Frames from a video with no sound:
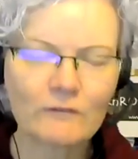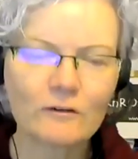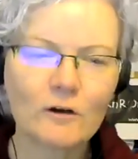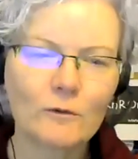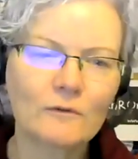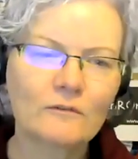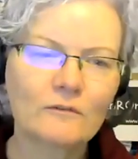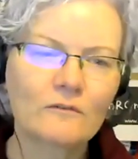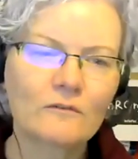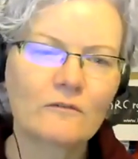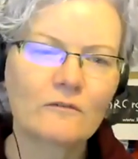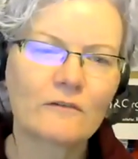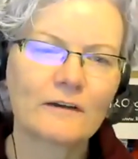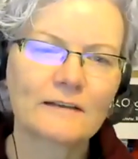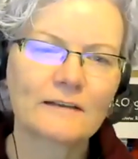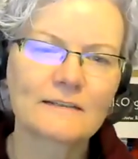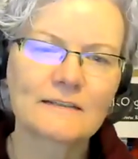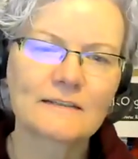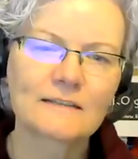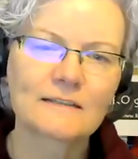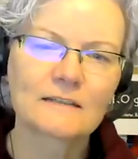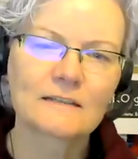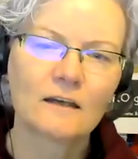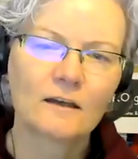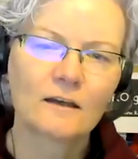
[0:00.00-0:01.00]
we have a couple of
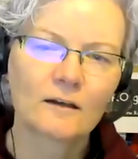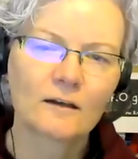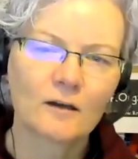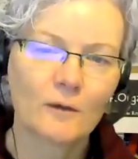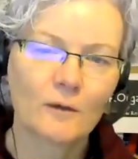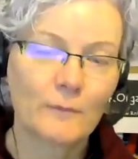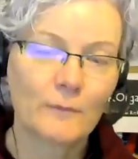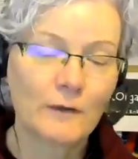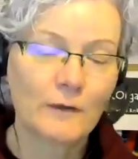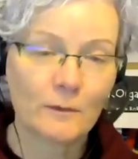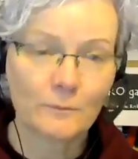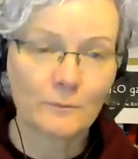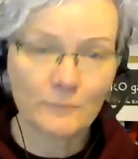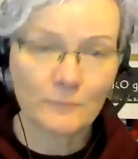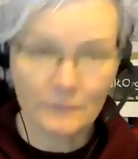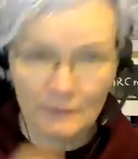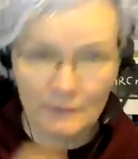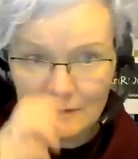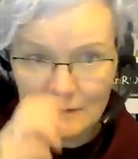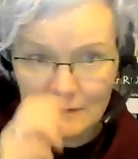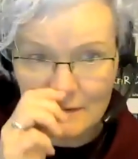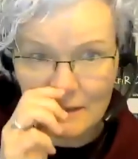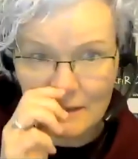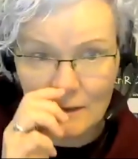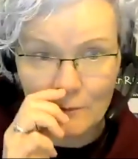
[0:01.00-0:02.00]
events coming
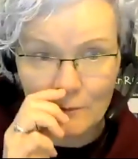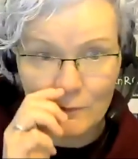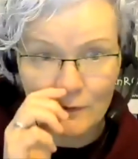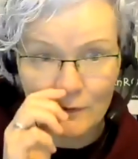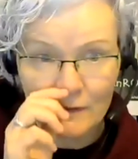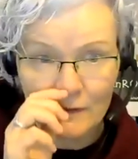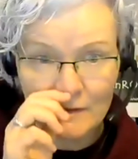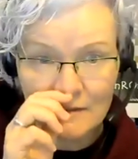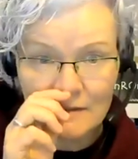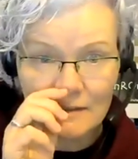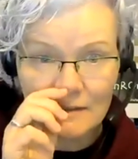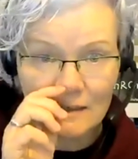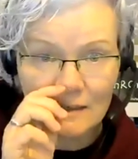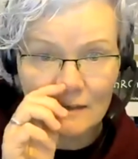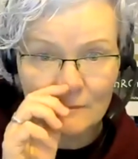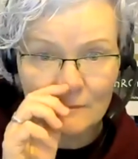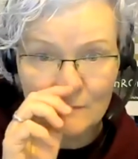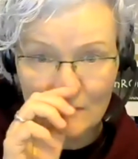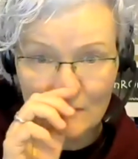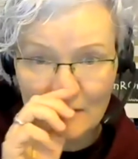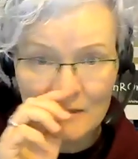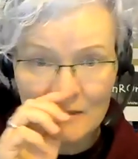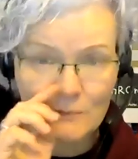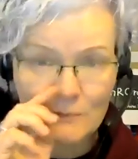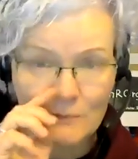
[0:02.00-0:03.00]
up that celebrate
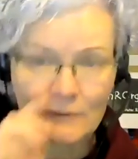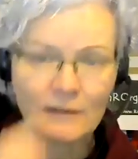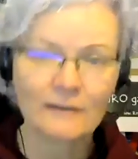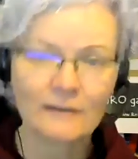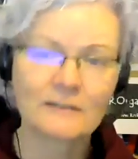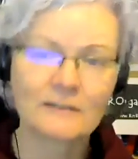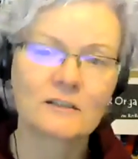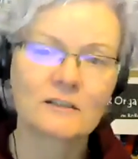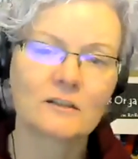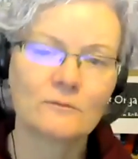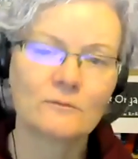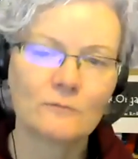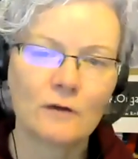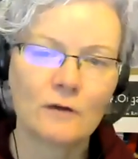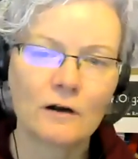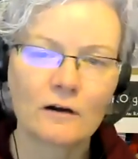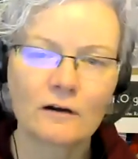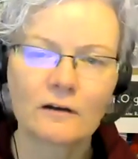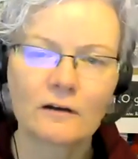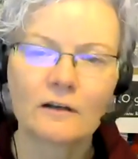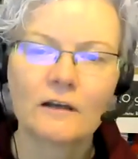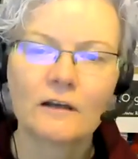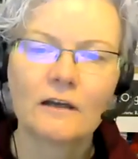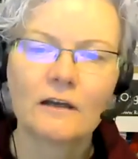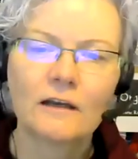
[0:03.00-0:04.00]
things that we like to
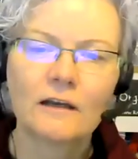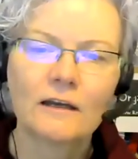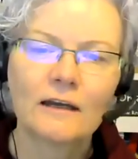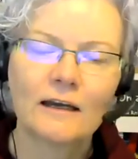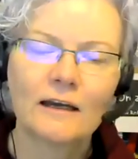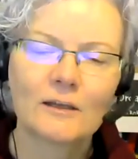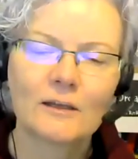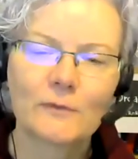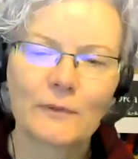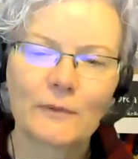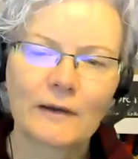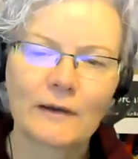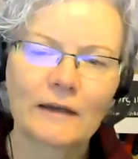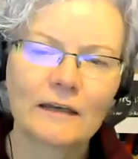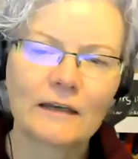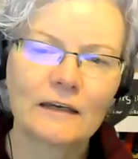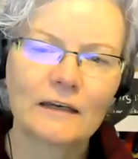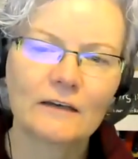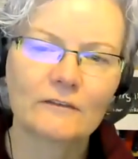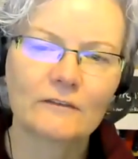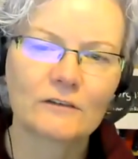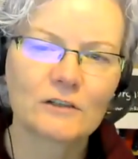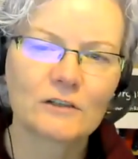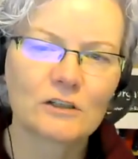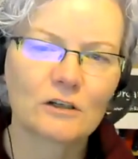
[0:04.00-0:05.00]
mark at the
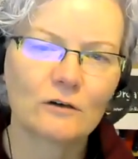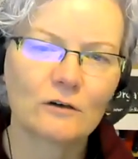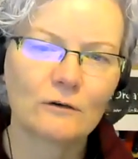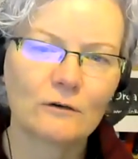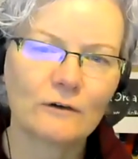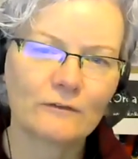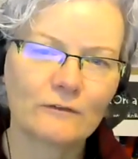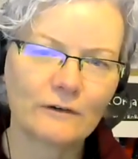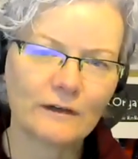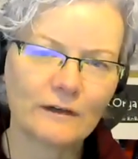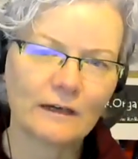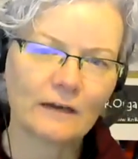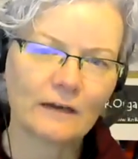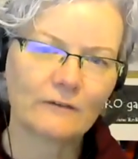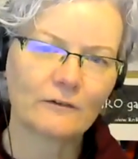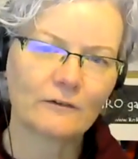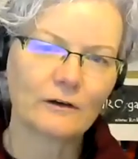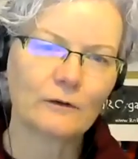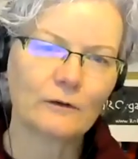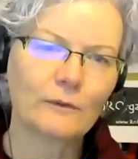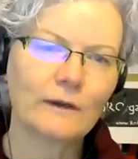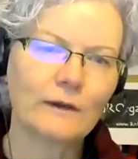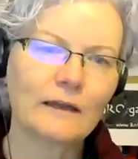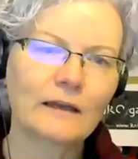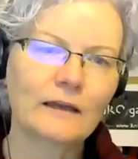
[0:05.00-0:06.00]
beginning of the show every
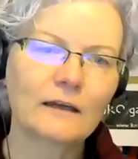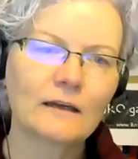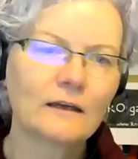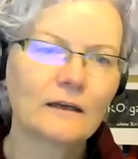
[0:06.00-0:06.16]
week.